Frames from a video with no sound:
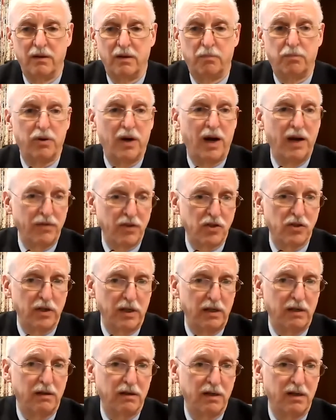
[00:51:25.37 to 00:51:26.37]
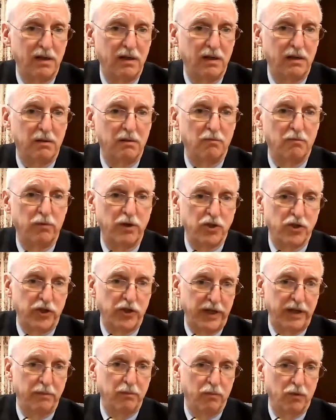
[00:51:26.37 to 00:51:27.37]
privacy
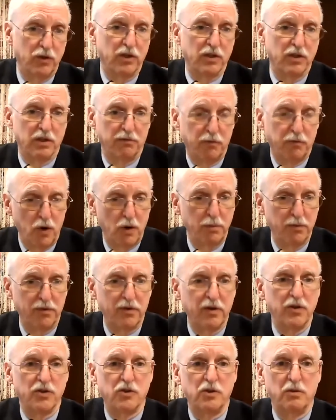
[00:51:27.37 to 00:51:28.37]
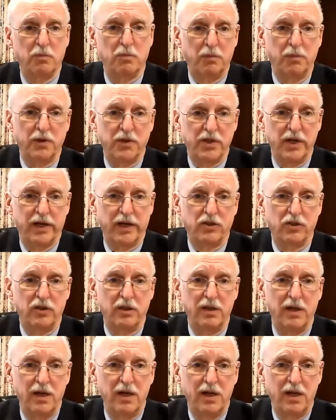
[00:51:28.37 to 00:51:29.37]
regime, which is a form of consumer protection.